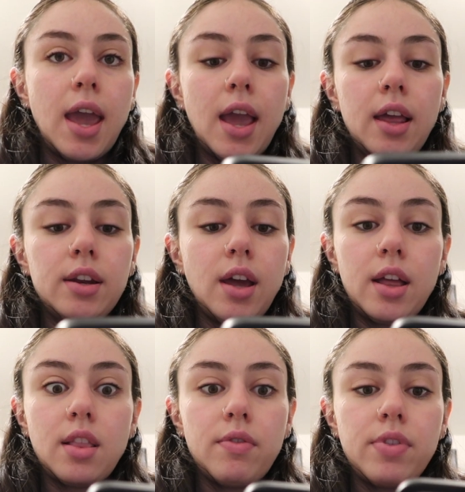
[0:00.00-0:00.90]
and I
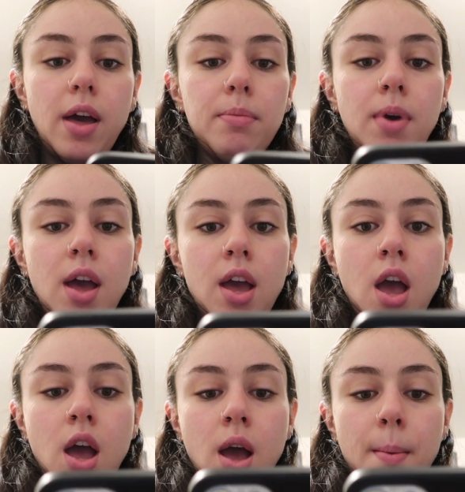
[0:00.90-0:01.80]
love them,
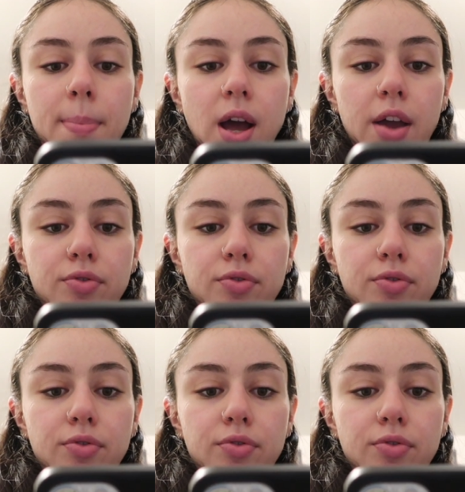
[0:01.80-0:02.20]
but I